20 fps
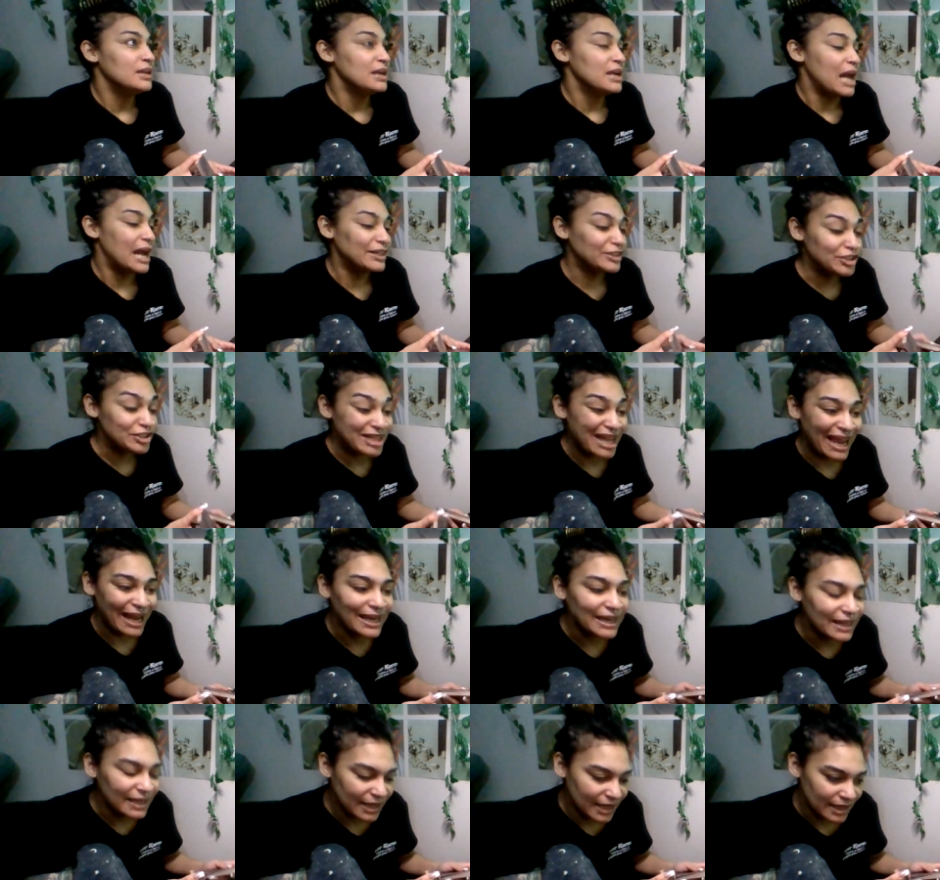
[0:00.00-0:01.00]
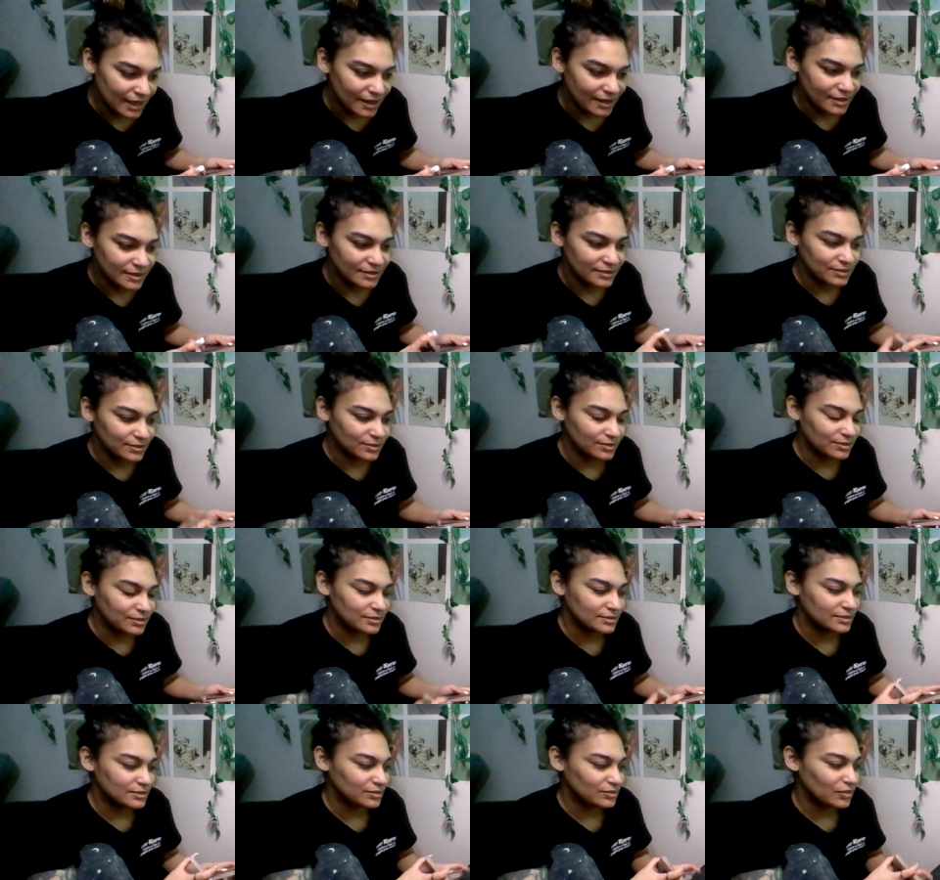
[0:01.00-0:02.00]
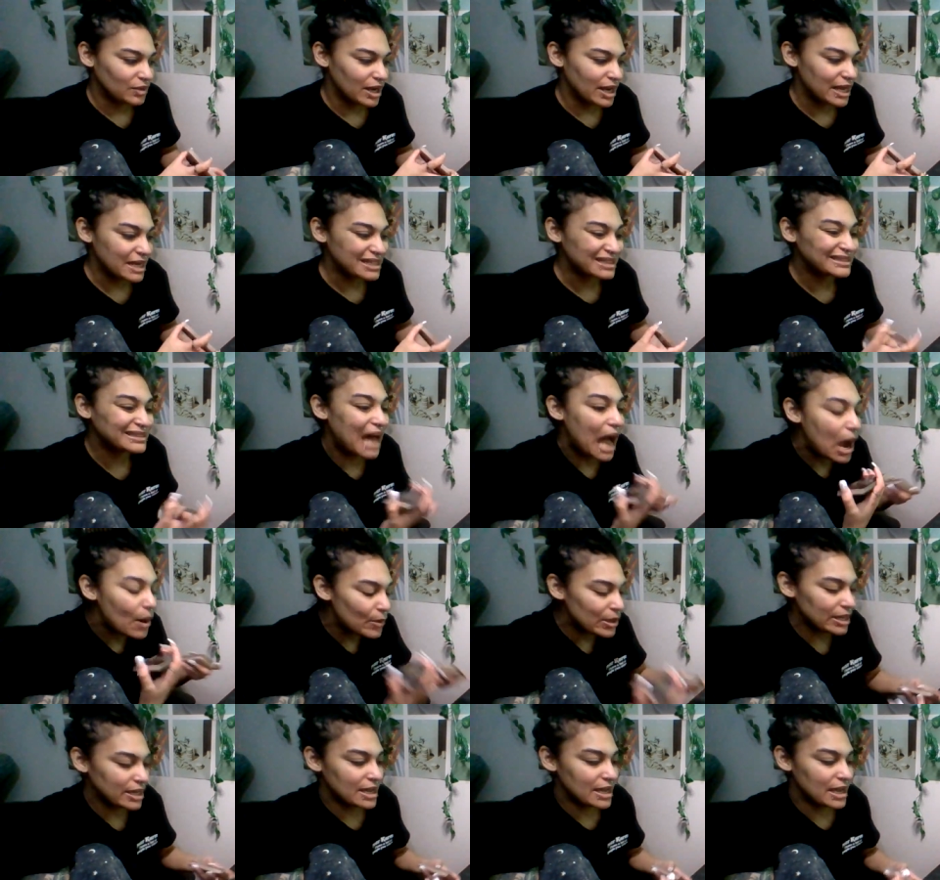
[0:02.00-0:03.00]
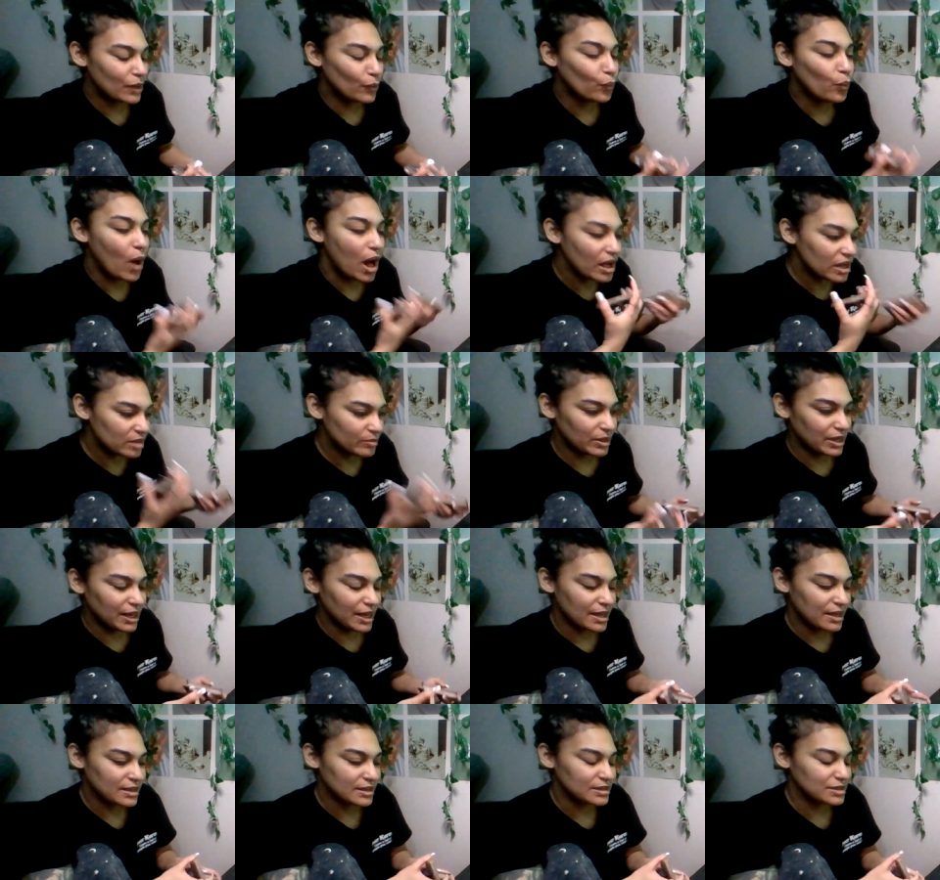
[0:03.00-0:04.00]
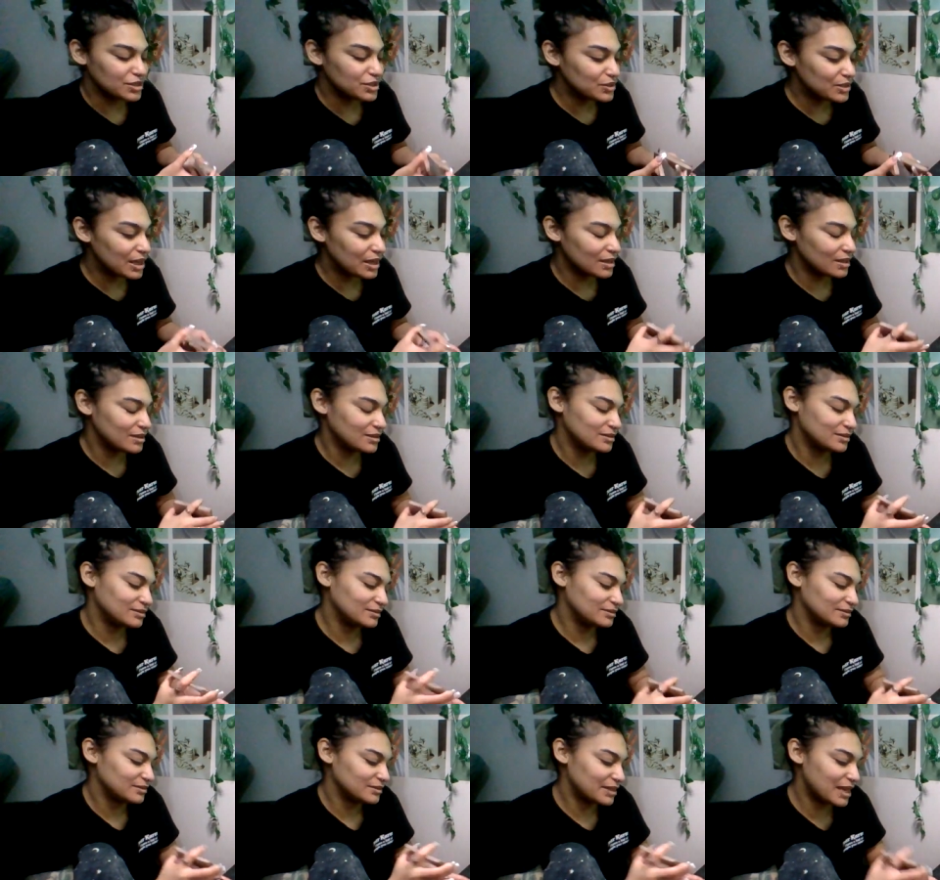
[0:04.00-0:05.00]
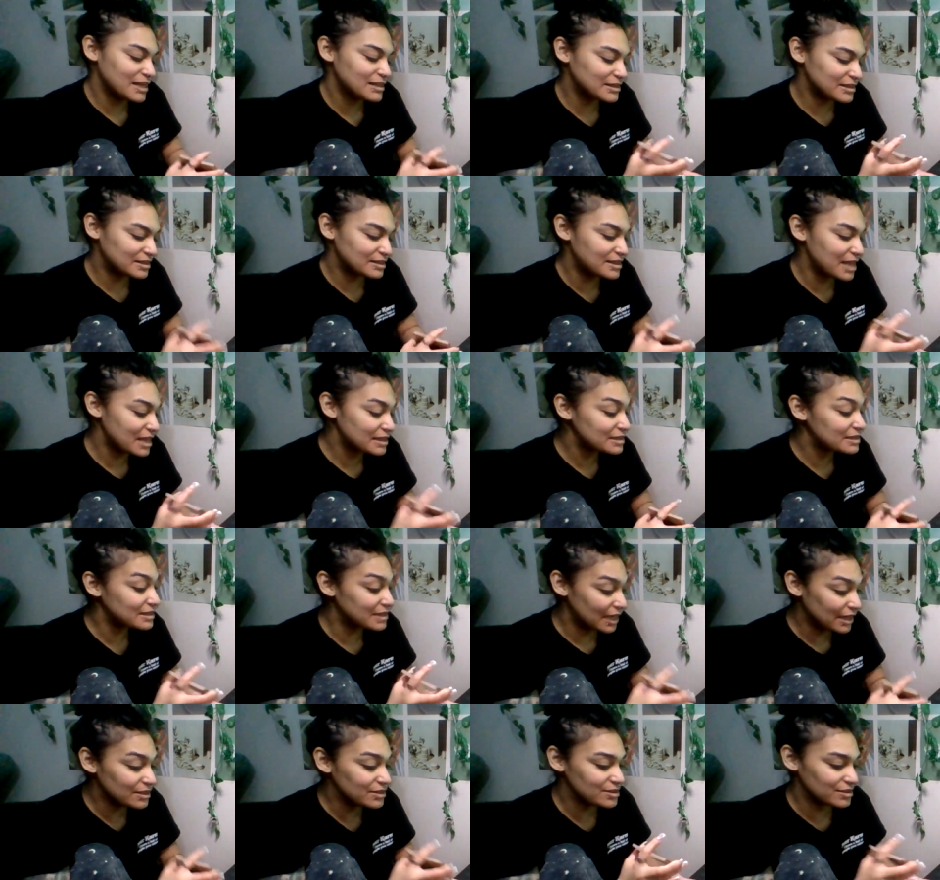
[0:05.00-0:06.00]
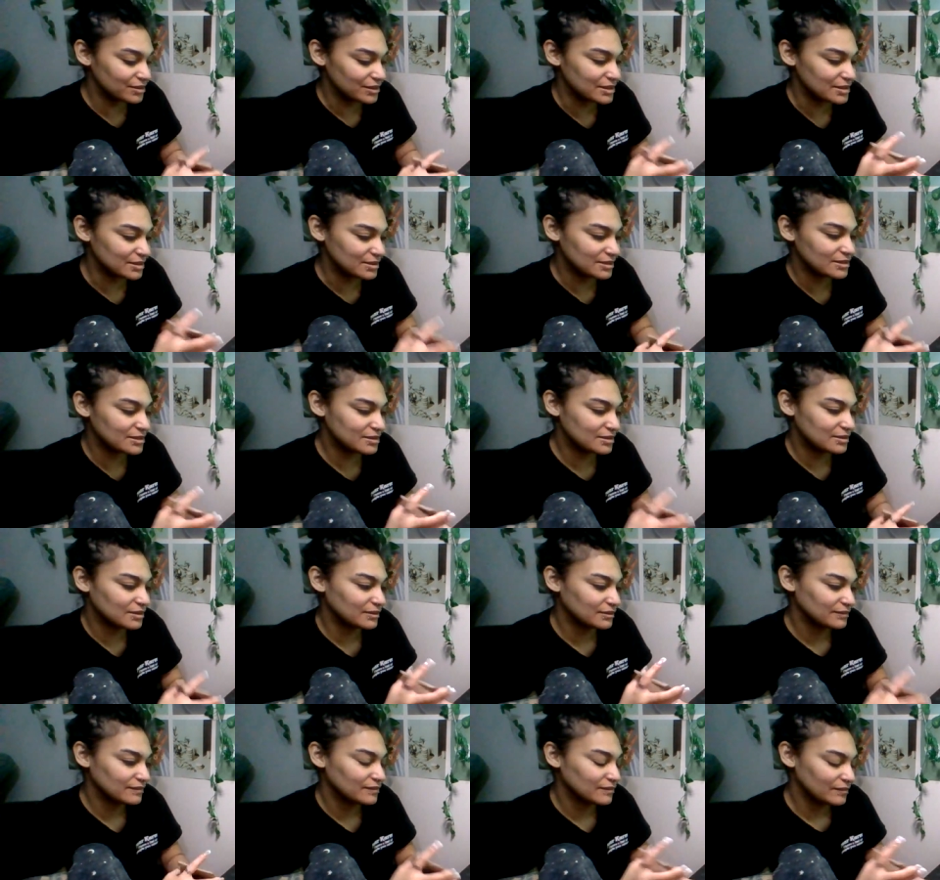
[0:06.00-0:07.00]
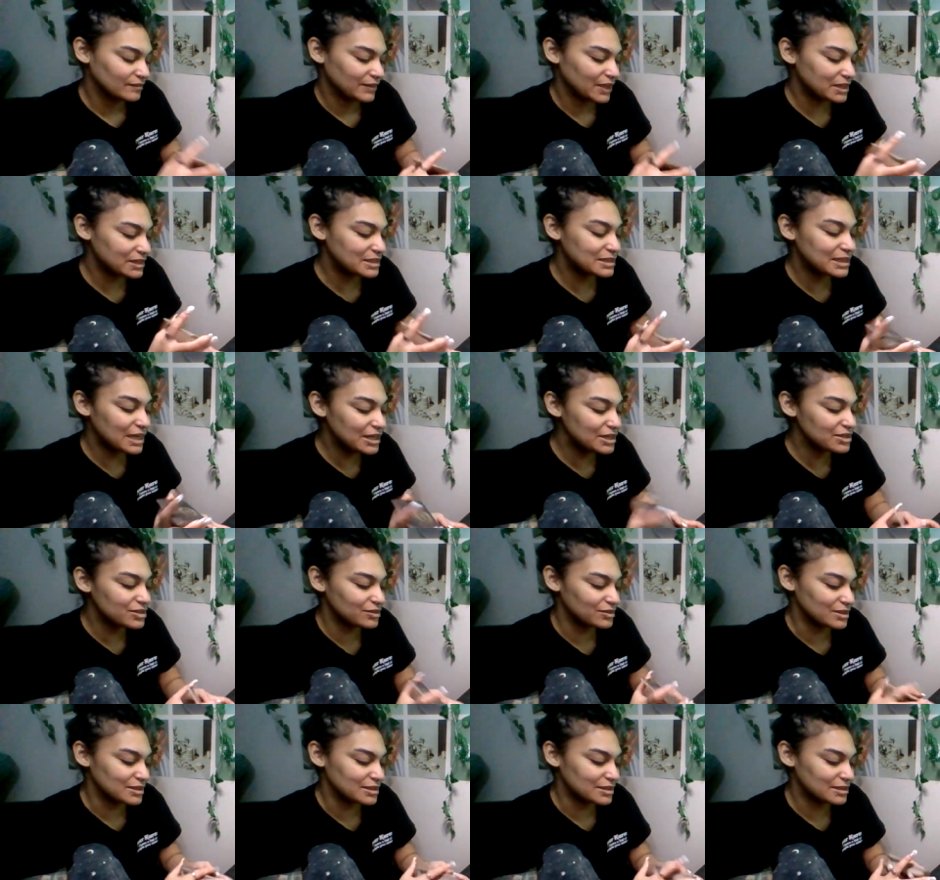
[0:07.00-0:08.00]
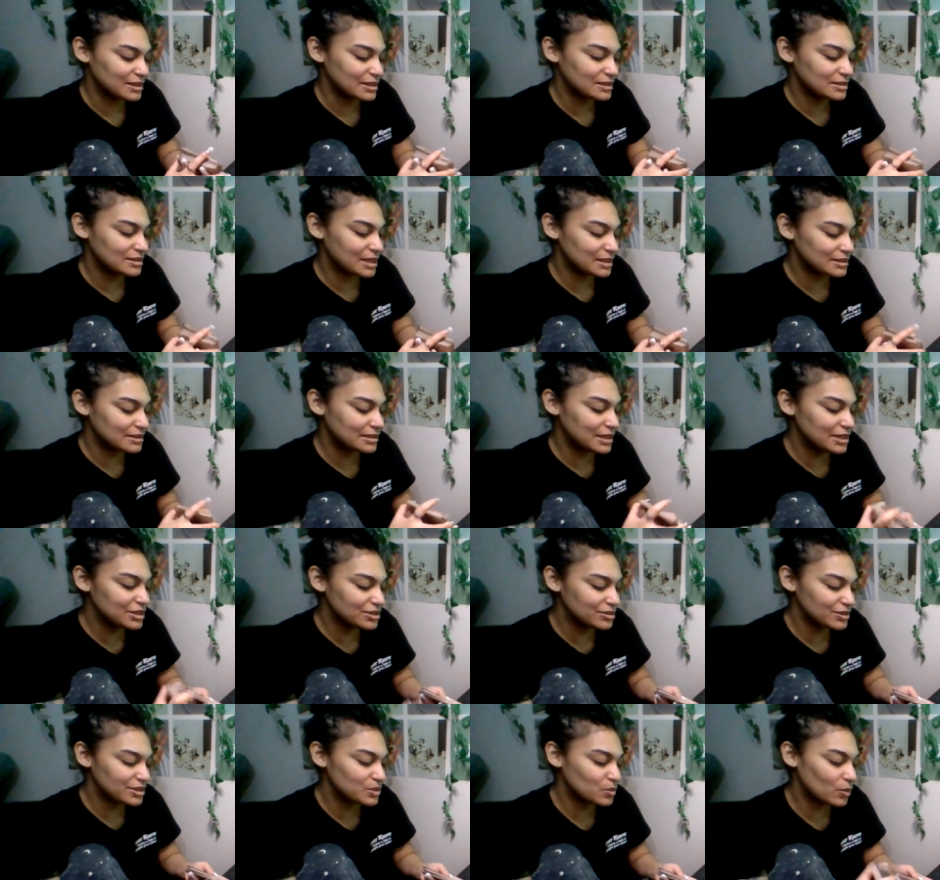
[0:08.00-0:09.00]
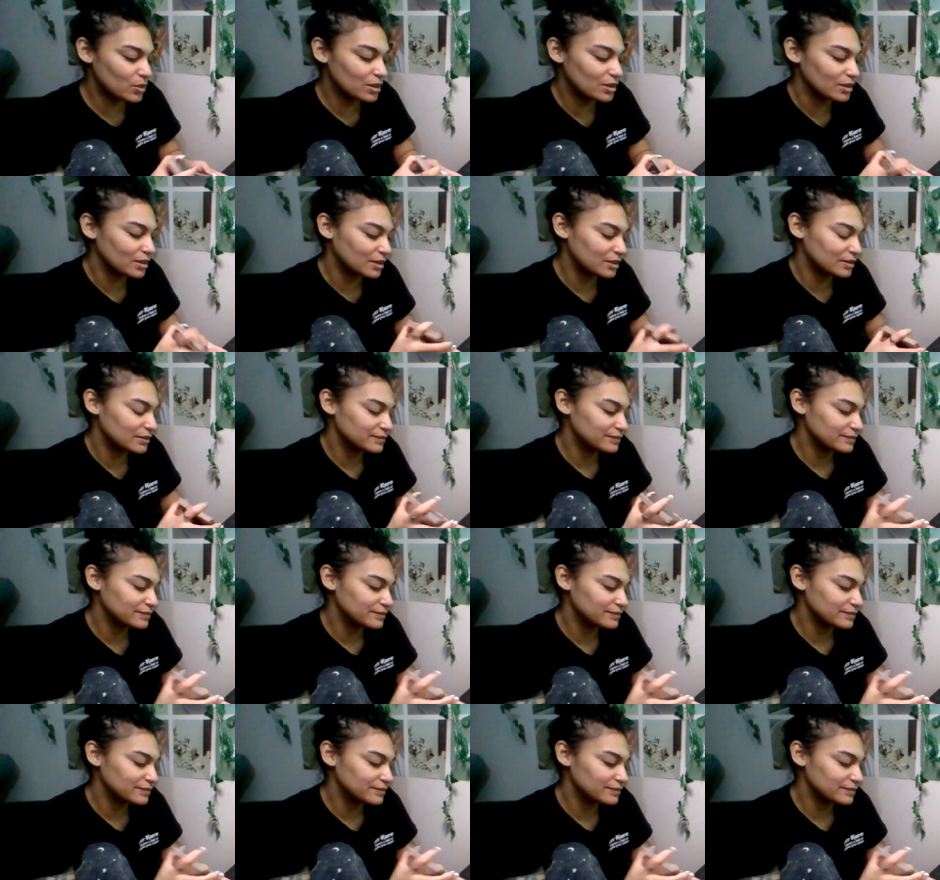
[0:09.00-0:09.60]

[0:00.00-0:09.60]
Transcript: entertaining it, right, and allowing it and welcoming it, that's dangerous. That's dangerous. That's dangerous work.